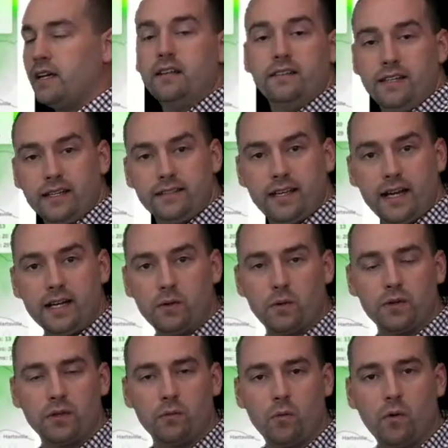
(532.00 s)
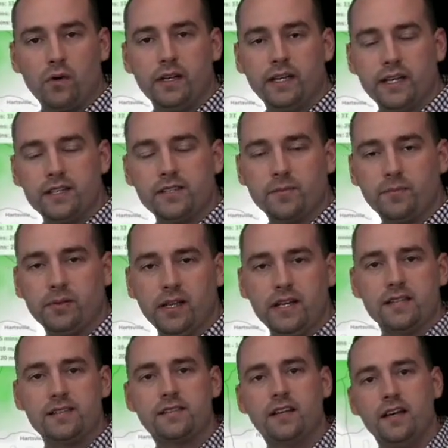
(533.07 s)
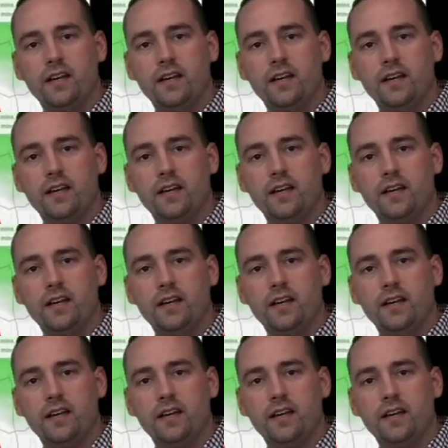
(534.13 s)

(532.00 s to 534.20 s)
dictating where the warning is in place.